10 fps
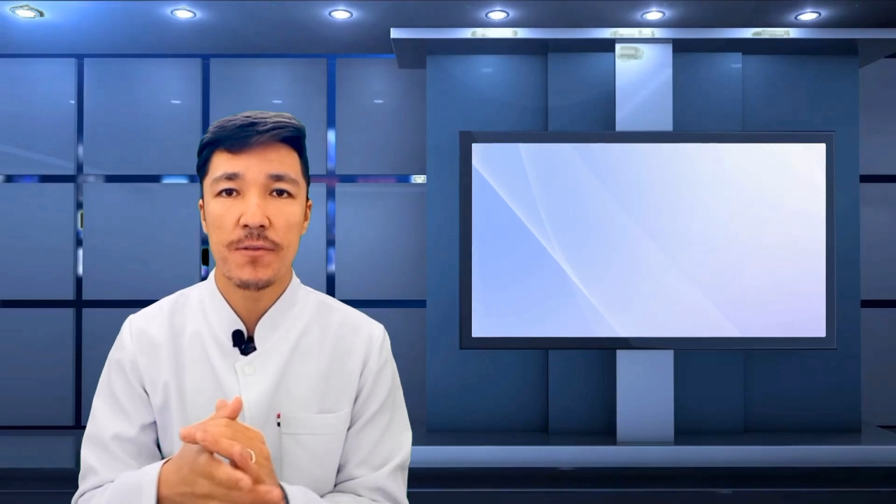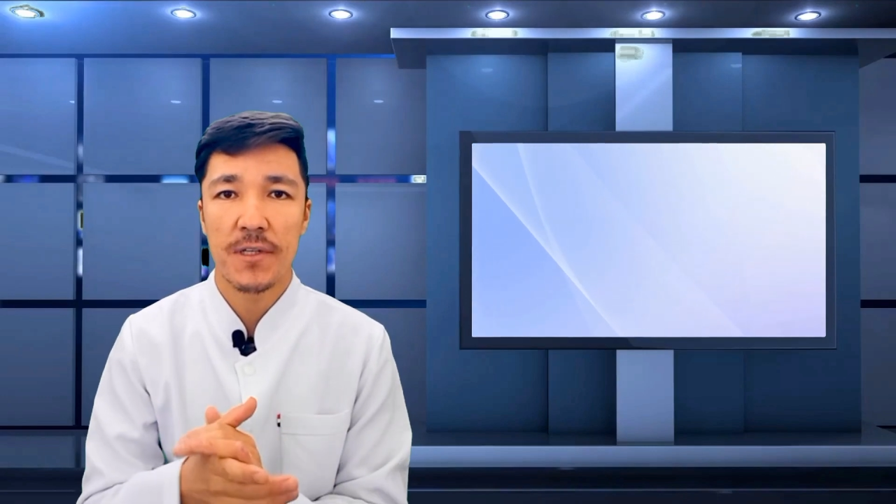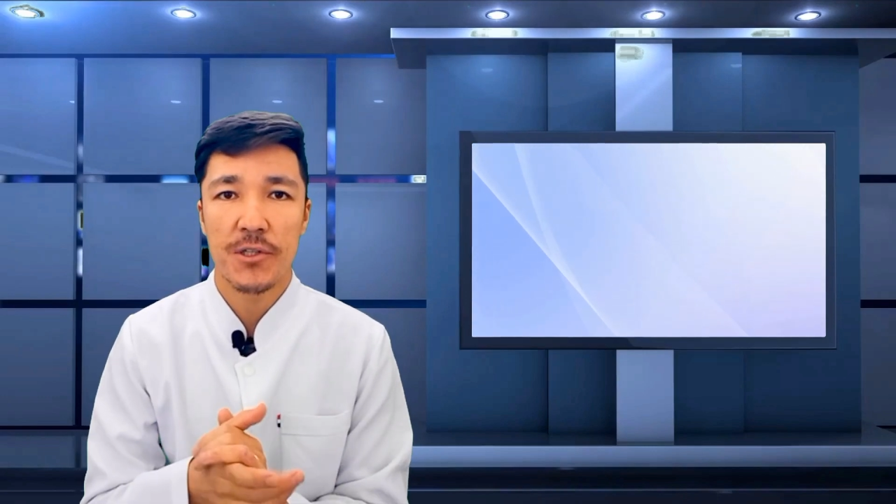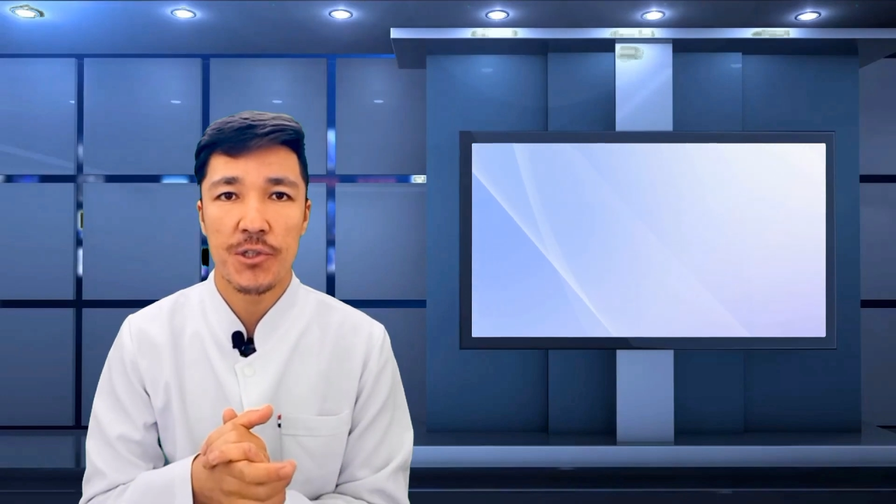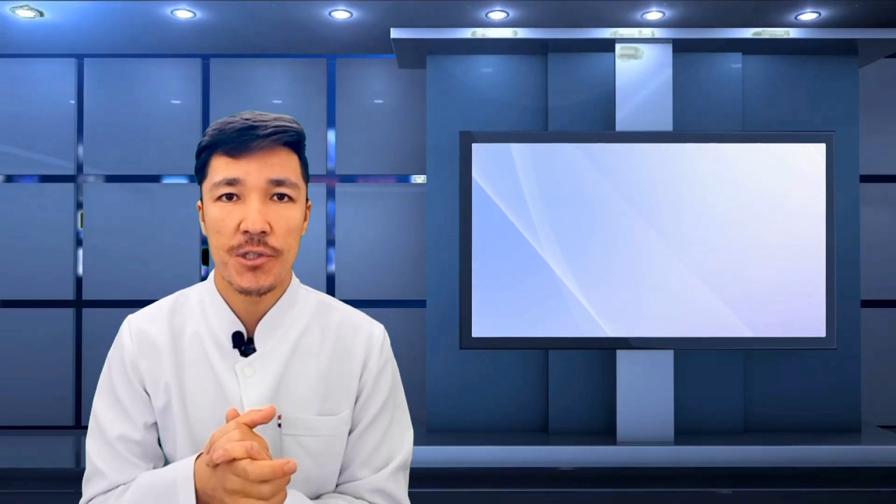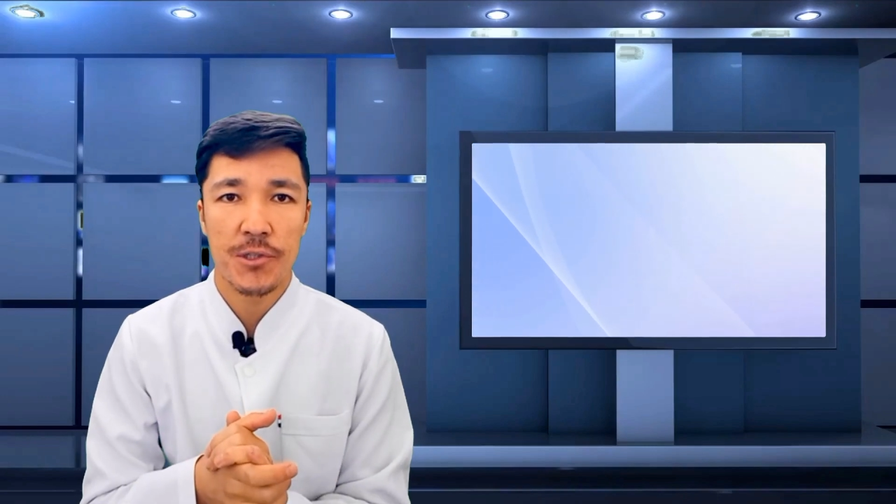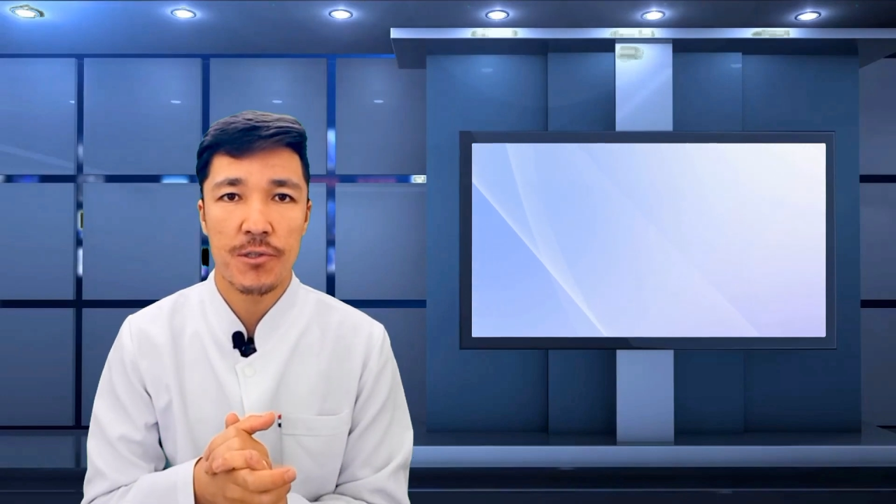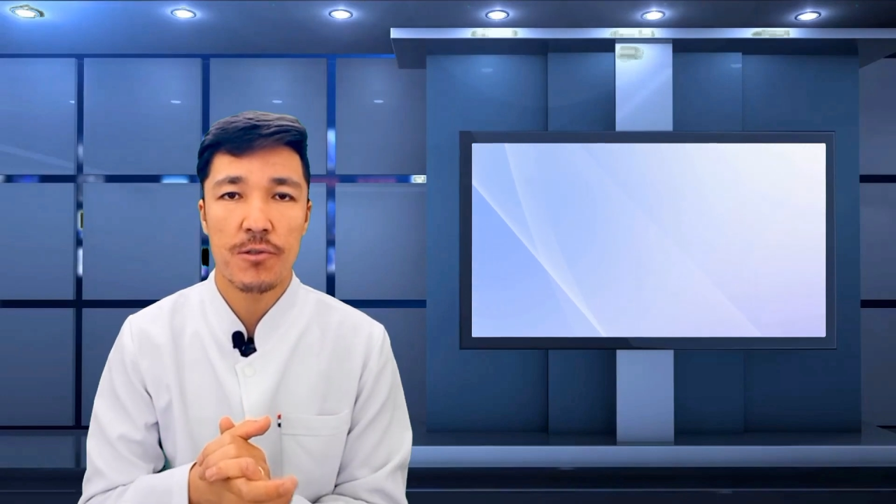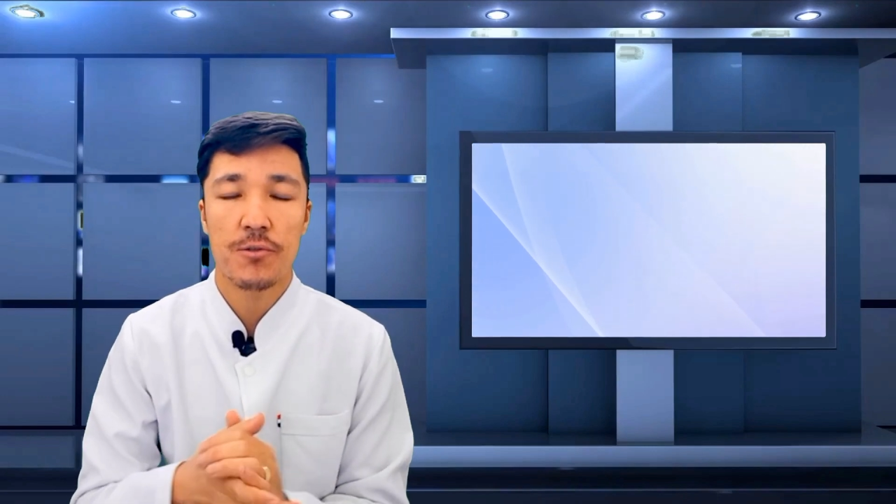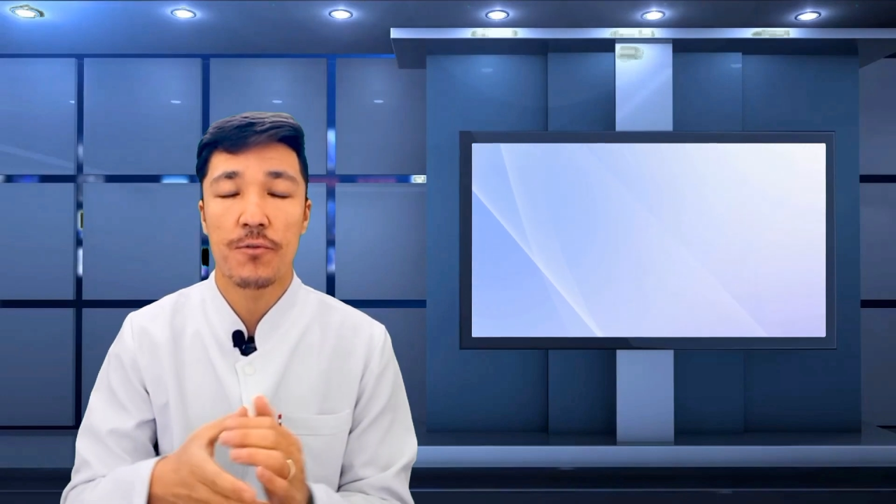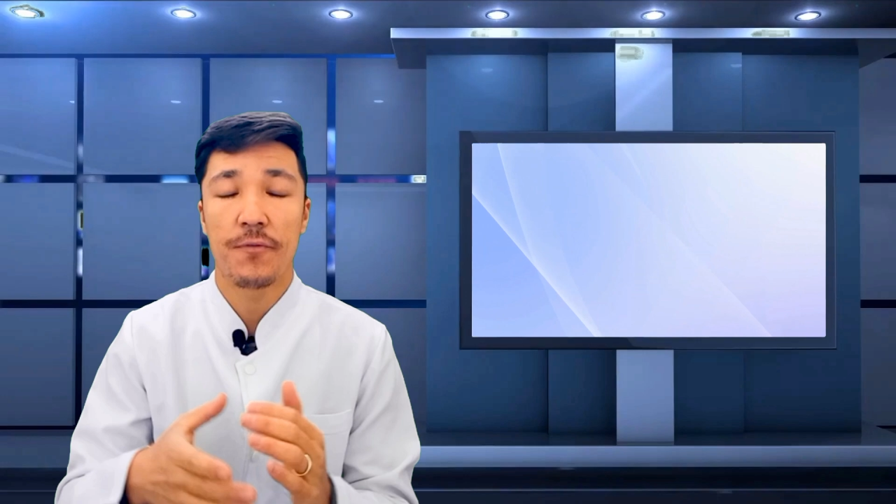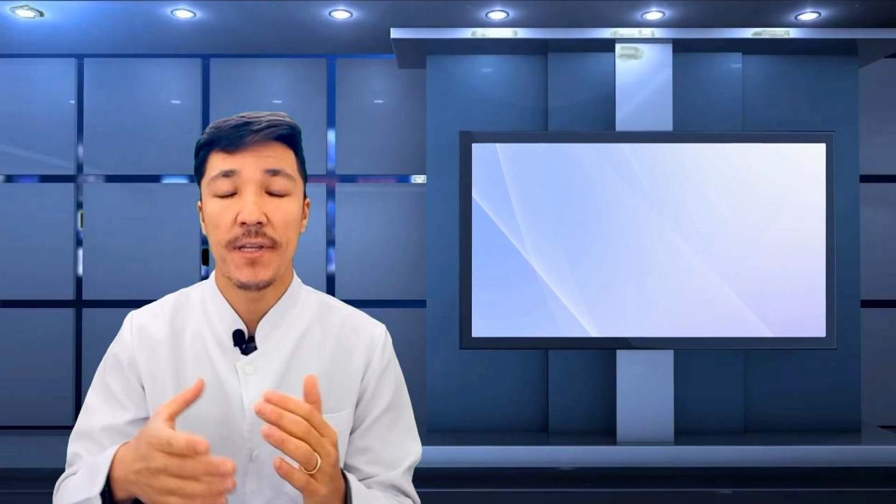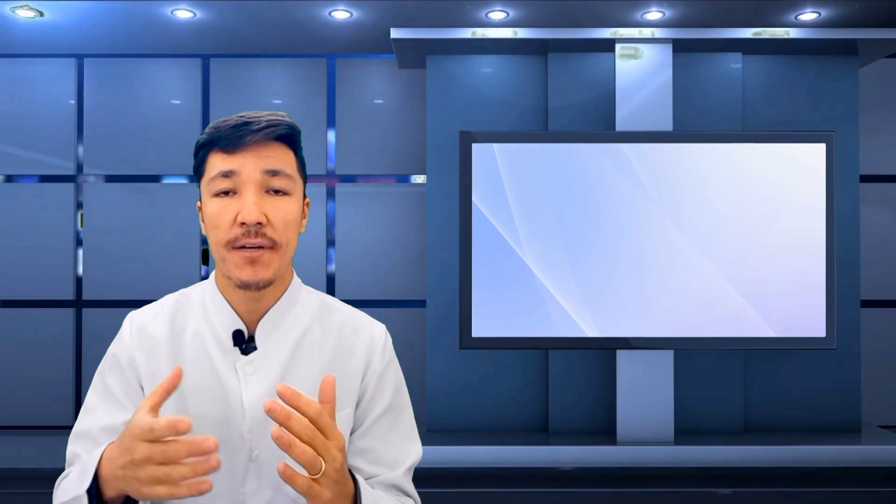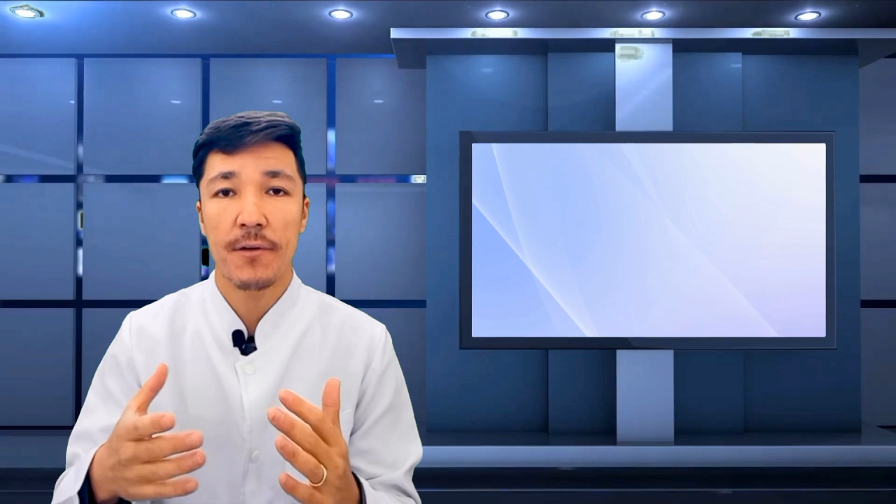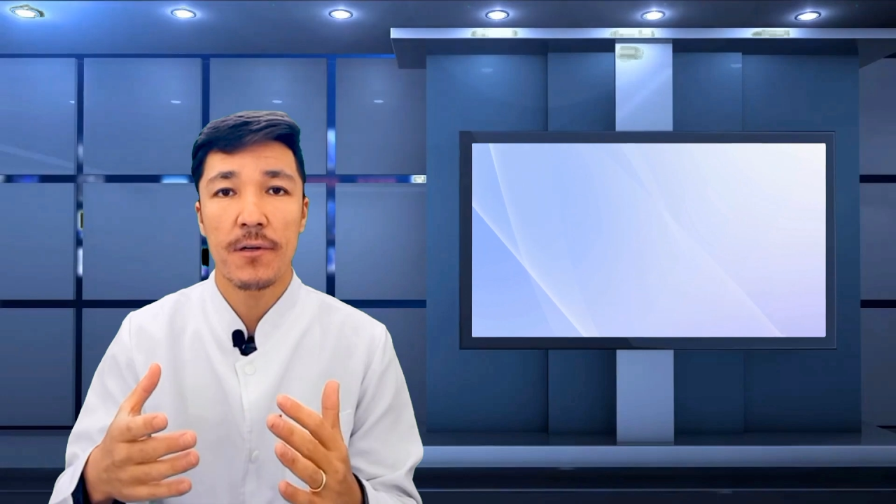using ginger to
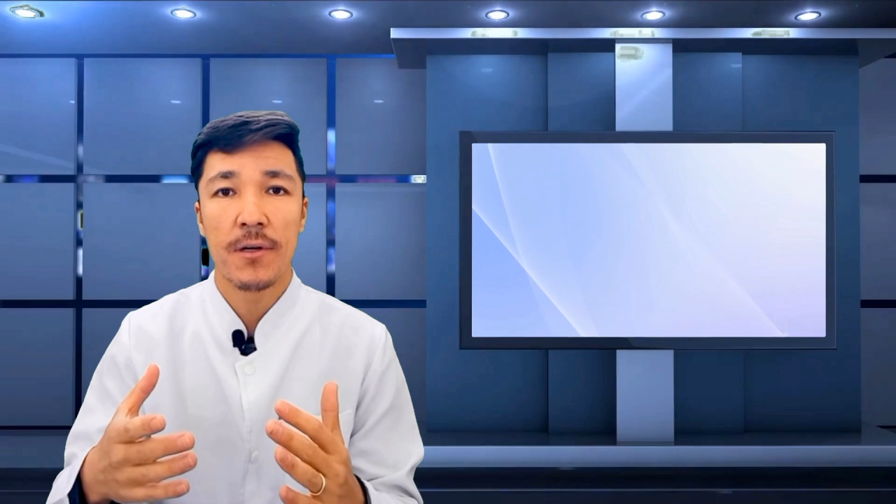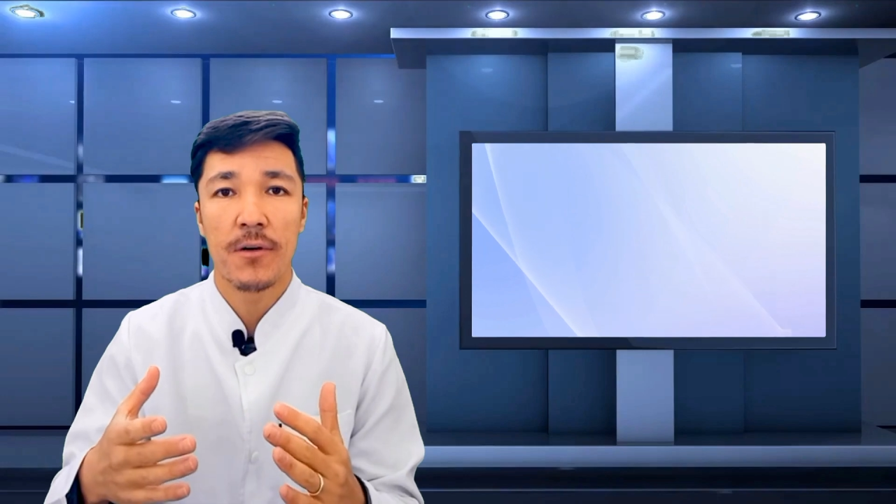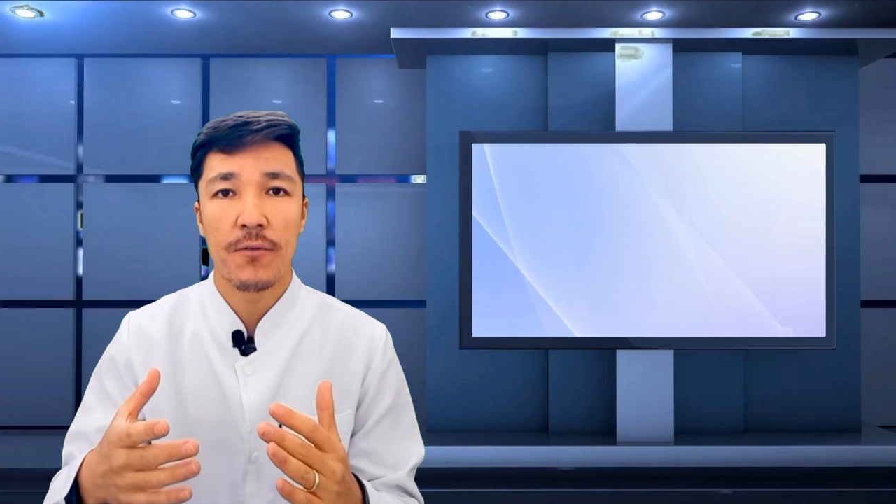flavor